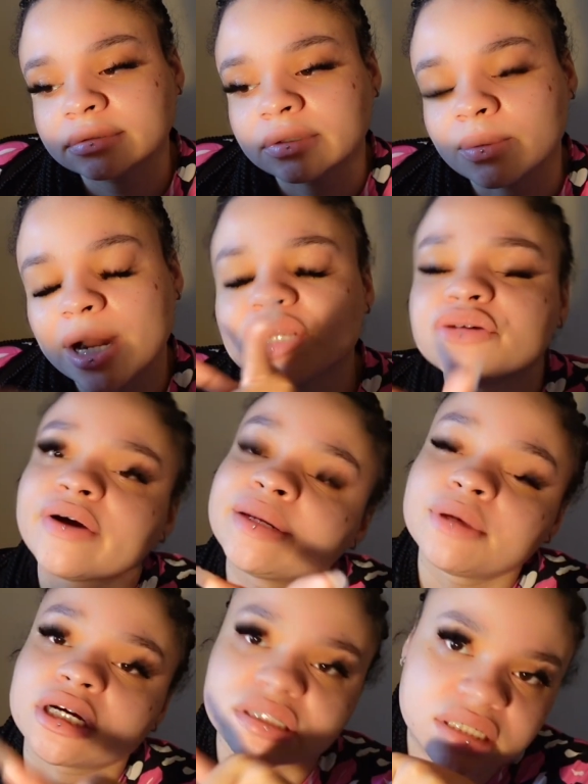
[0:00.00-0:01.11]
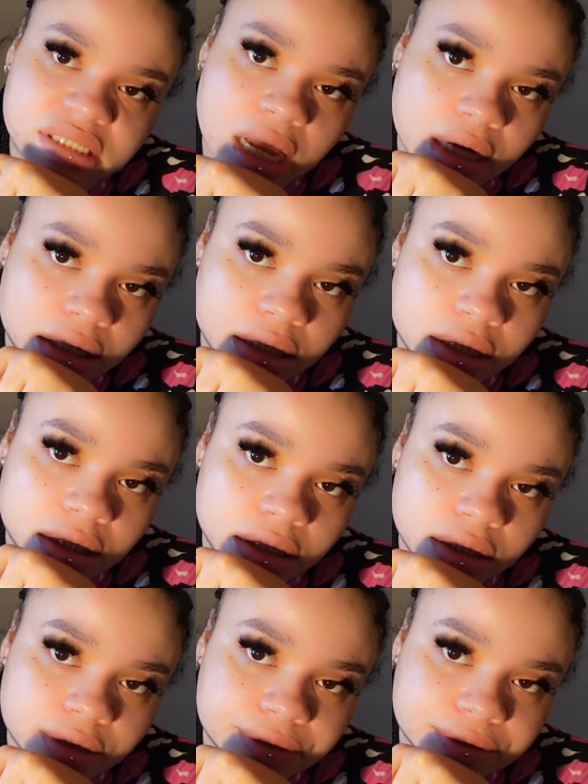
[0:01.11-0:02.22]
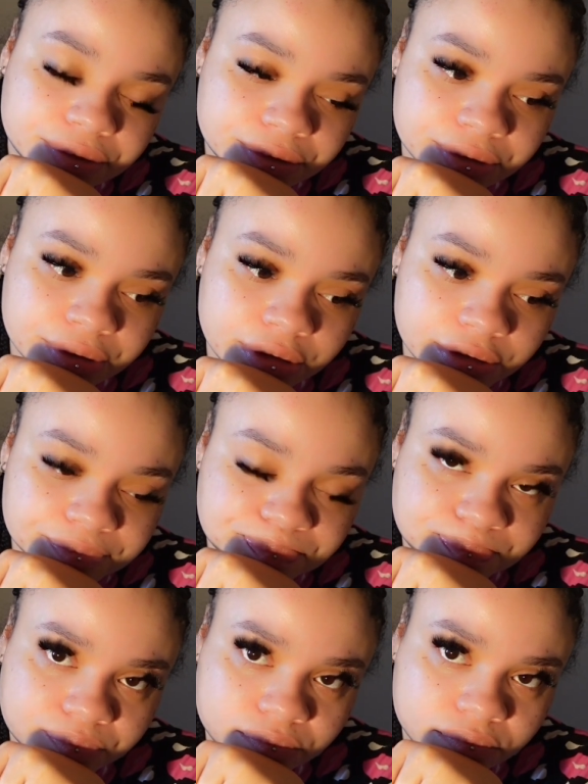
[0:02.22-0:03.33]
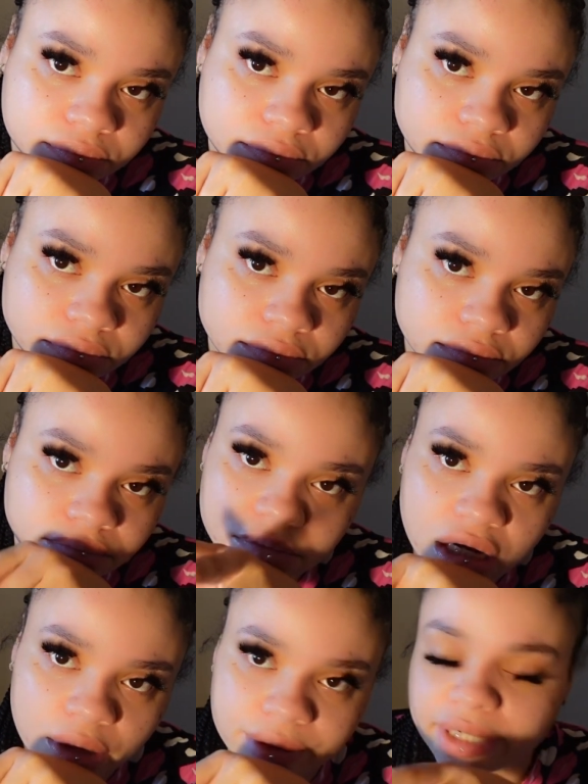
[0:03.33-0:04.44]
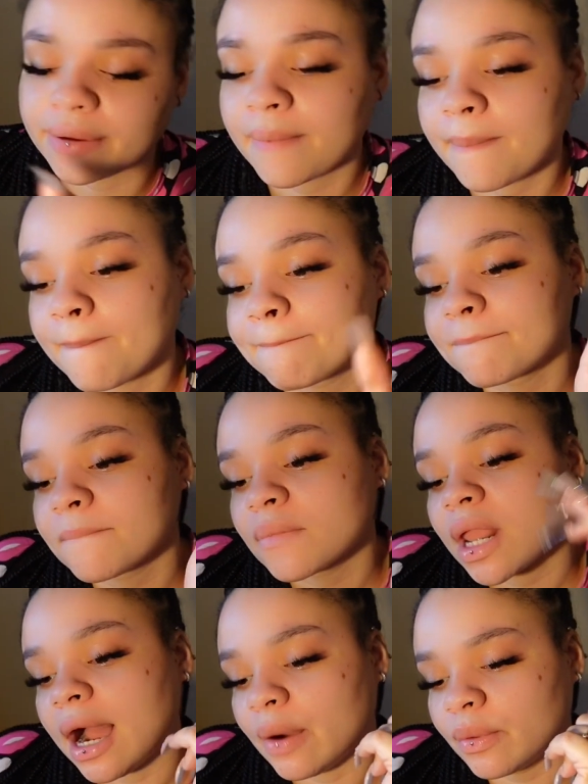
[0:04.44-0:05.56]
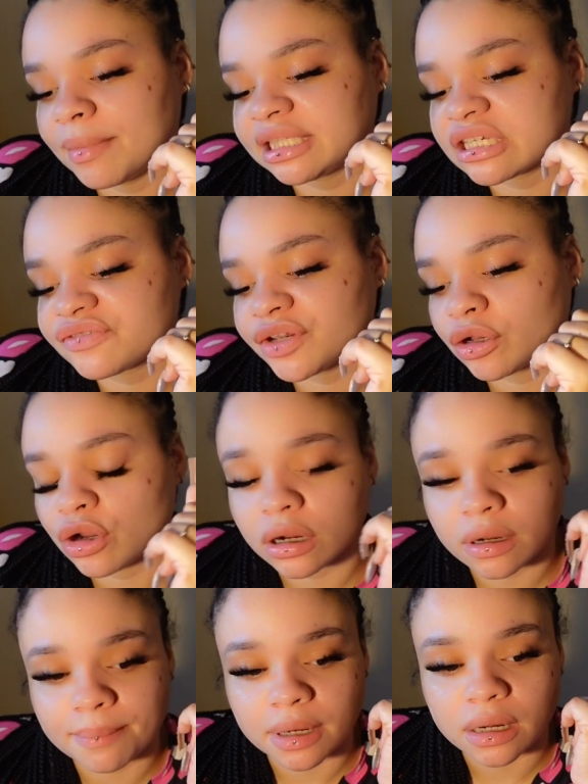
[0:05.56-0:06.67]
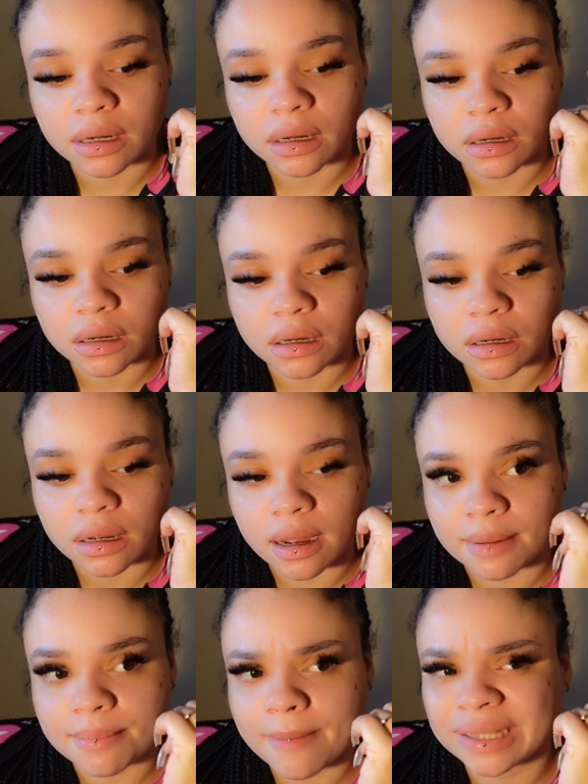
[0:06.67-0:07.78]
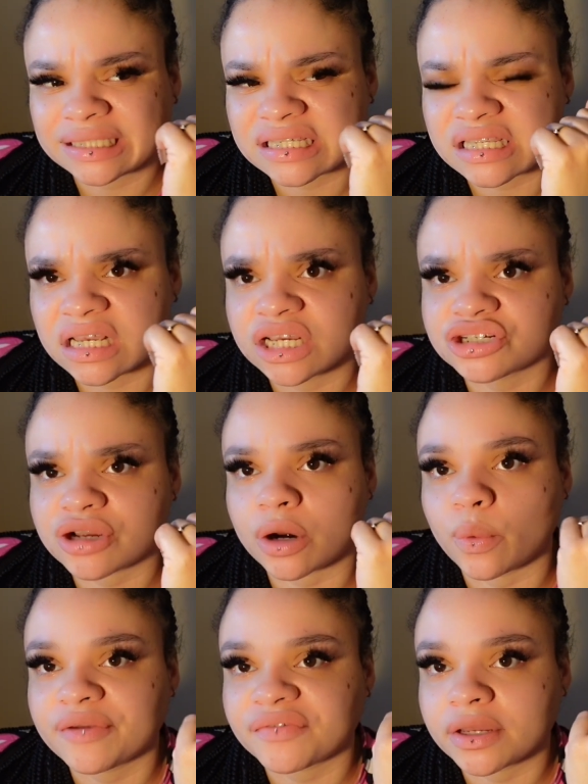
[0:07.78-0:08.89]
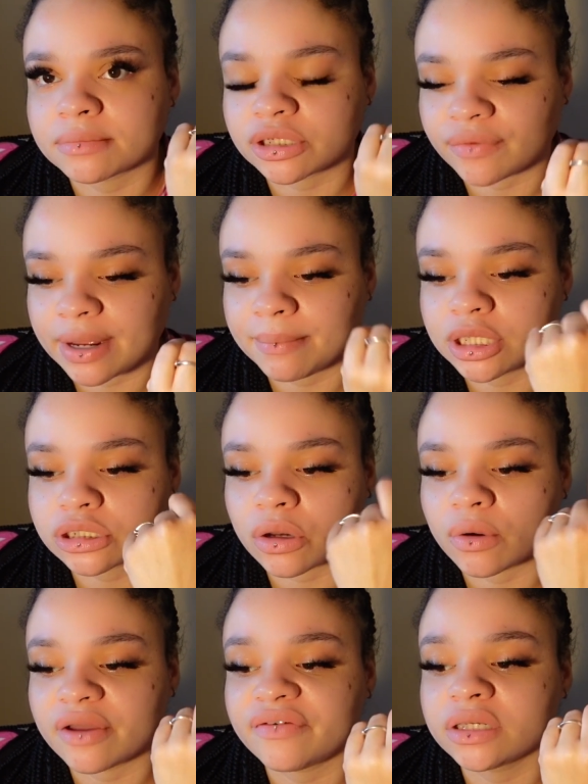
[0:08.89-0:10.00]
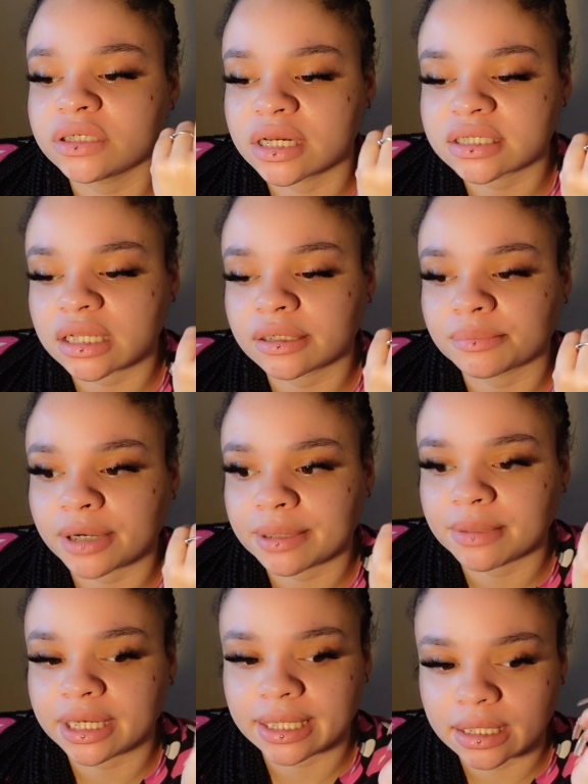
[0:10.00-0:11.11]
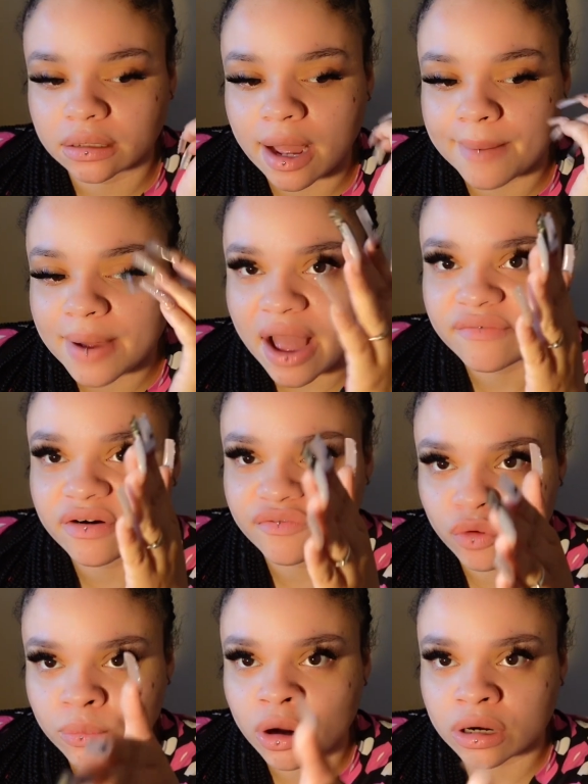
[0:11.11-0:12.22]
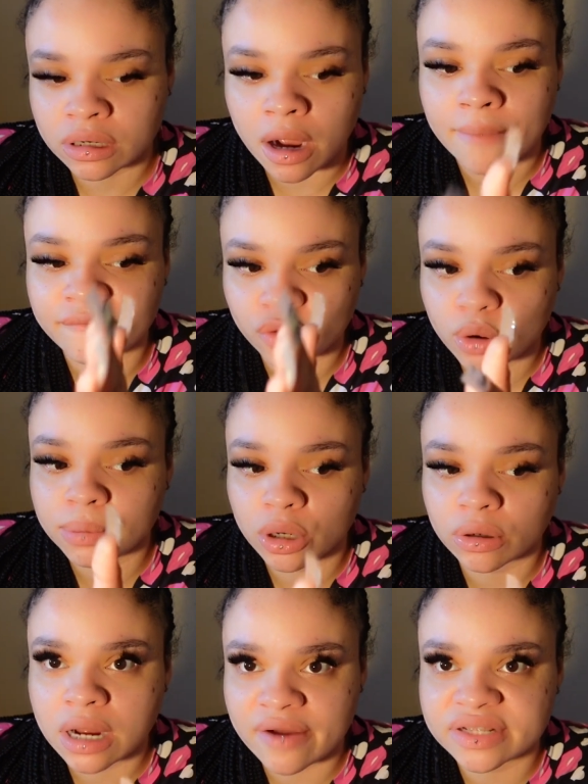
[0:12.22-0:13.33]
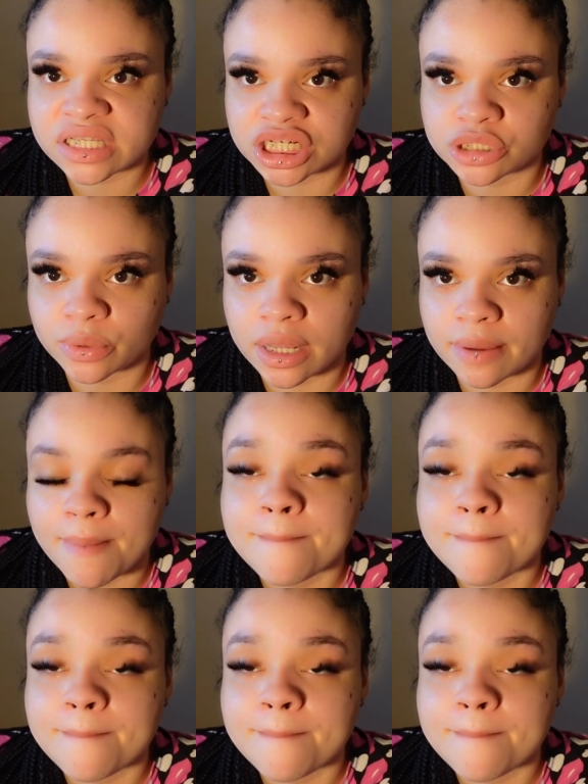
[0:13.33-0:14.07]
Why are you writing me on TikTok? I don't get it. I will make this video longer, but I'm not about to sit here and try to wait for him to write me. So if he does end up writing me again, I'm going to have a full-blown conversation with him,